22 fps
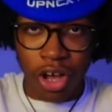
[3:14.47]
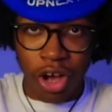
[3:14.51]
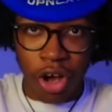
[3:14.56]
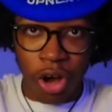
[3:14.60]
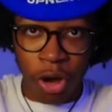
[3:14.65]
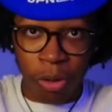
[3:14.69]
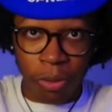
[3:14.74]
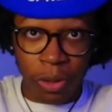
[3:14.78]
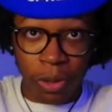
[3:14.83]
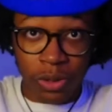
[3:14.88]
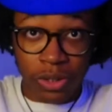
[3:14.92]

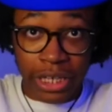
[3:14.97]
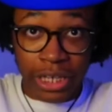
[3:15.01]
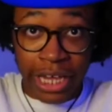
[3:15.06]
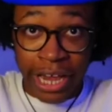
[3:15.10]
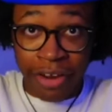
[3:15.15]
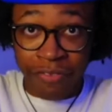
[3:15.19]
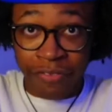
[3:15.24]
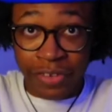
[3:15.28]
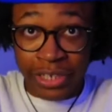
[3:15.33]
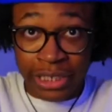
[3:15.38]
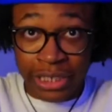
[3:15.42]
almost
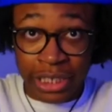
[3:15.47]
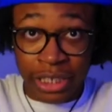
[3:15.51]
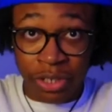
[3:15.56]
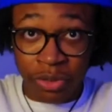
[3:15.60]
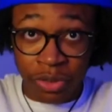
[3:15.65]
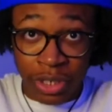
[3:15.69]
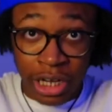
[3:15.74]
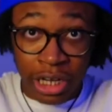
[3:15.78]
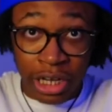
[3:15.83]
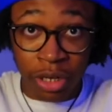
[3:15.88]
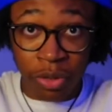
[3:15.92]
every single
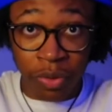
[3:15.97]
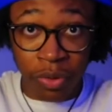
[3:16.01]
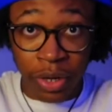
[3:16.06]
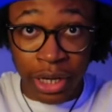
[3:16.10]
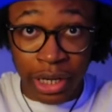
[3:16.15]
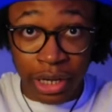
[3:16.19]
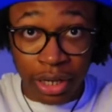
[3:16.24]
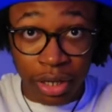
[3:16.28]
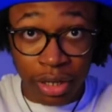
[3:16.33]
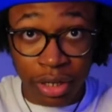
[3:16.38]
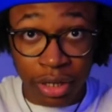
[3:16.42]

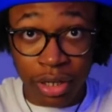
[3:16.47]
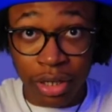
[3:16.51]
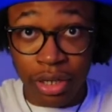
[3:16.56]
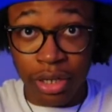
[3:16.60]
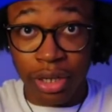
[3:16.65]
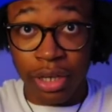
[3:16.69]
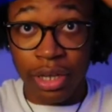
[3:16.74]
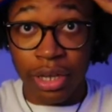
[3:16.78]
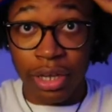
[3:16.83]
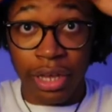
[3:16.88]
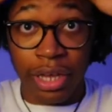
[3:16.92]
colorway
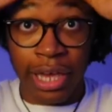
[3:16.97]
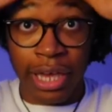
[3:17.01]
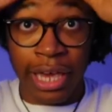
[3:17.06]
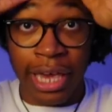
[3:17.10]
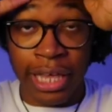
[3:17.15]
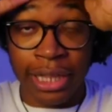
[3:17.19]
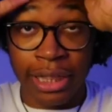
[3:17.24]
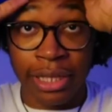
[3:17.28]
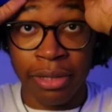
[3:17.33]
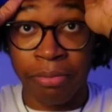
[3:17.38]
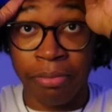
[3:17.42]

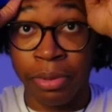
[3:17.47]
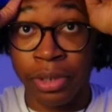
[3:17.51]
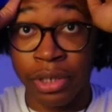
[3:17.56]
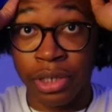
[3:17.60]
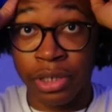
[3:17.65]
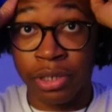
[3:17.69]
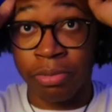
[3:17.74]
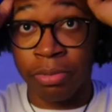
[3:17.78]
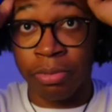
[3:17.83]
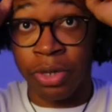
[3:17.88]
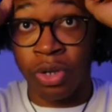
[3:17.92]
in the
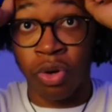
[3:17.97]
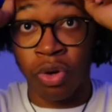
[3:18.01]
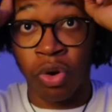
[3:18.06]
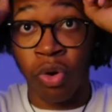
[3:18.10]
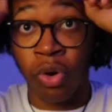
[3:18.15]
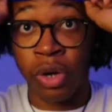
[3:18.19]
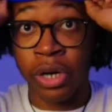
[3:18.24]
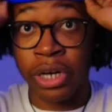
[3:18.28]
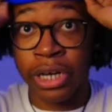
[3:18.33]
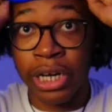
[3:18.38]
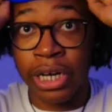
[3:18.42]
books, bro.
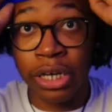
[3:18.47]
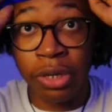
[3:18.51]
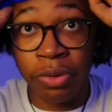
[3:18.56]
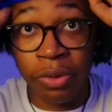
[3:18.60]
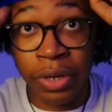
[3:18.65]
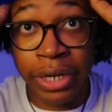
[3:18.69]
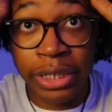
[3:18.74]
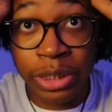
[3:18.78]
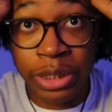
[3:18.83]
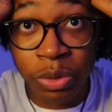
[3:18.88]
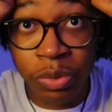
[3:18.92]
All the
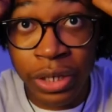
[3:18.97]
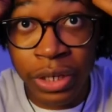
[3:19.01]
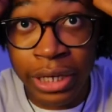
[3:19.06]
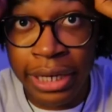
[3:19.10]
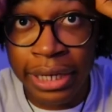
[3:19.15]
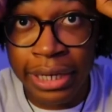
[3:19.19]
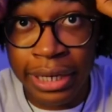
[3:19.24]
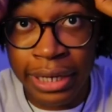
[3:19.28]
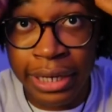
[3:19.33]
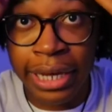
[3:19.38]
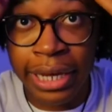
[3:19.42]
colorways you
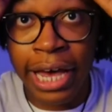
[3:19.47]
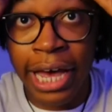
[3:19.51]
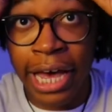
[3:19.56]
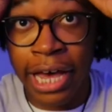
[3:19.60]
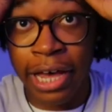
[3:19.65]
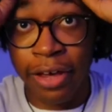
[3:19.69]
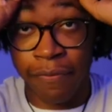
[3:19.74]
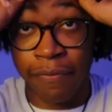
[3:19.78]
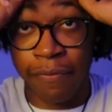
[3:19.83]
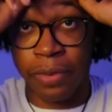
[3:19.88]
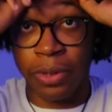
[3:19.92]
need, he
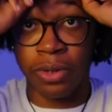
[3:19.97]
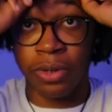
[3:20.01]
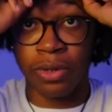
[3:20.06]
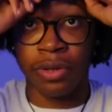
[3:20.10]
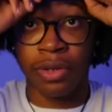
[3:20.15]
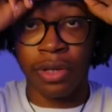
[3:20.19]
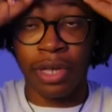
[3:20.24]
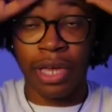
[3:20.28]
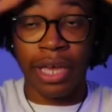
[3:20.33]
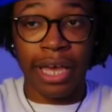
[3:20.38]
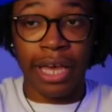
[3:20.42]
has, bro.
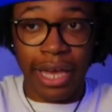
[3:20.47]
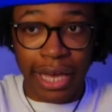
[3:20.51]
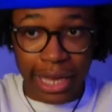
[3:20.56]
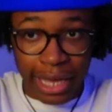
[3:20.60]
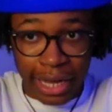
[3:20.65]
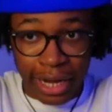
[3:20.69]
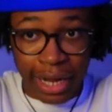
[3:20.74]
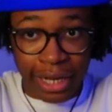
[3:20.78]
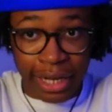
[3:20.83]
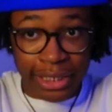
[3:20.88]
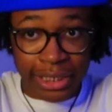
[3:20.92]

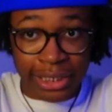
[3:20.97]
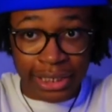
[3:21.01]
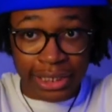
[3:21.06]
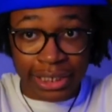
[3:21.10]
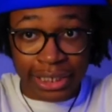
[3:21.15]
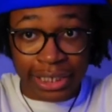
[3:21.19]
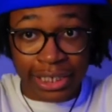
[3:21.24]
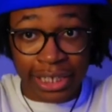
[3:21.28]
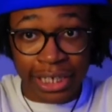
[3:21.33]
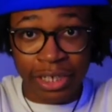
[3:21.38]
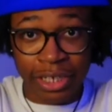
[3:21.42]
And I
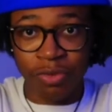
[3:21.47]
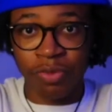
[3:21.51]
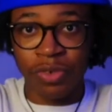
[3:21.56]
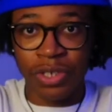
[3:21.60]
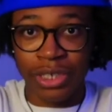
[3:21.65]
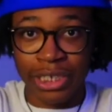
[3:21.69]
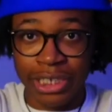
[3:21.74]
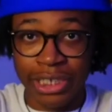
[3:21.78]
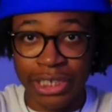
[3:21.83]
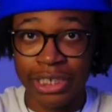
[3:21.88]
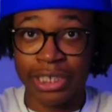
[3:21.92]
just couldn't
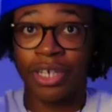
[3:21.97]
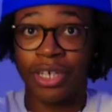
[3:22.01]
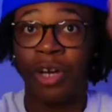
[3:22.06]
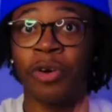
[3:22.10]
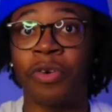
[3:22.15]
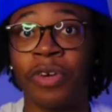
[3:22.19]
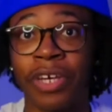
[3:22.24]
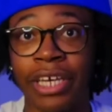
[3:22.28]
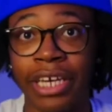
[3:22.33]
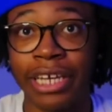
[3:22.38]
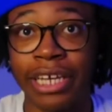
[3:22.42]
resist
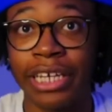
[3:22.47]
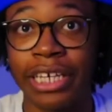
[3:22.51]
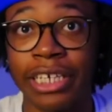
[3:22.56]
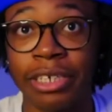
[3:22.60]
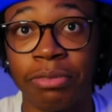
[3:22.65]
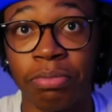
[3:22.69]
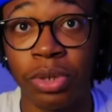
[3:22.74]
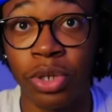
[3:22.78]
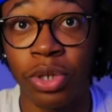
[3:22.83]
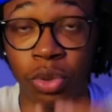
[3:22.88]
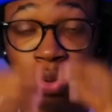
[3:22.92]
on getting this
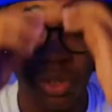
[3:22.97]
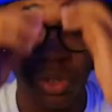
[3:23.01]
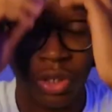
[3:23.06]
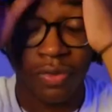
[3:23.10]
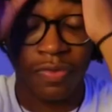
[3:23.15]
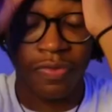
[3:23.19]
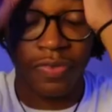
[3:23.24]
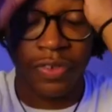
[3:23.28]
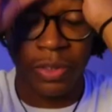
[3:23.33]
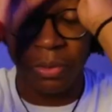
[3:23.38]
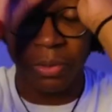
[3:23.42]
blue one,
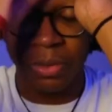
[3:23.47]
you feel